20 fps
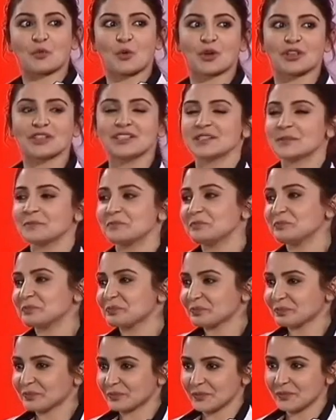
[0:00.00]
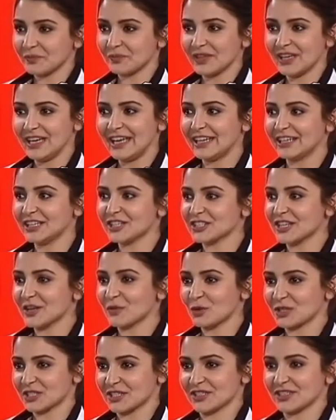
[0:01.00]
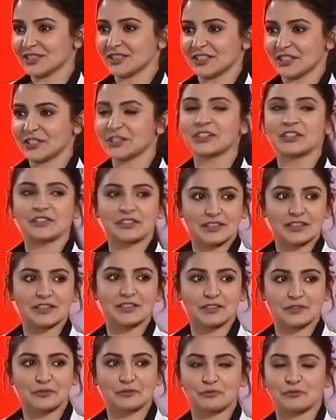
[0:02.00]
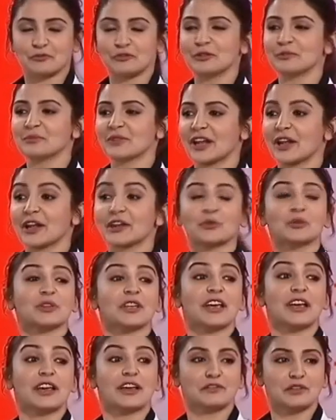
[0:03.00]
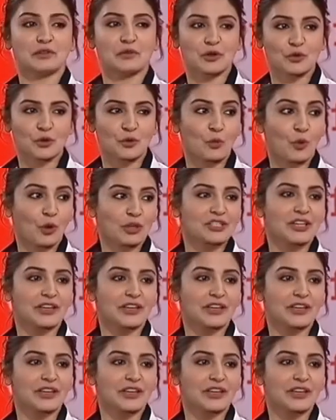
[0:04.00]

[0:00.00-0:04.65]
was. NH10 was a film that I don't think everyone could watch.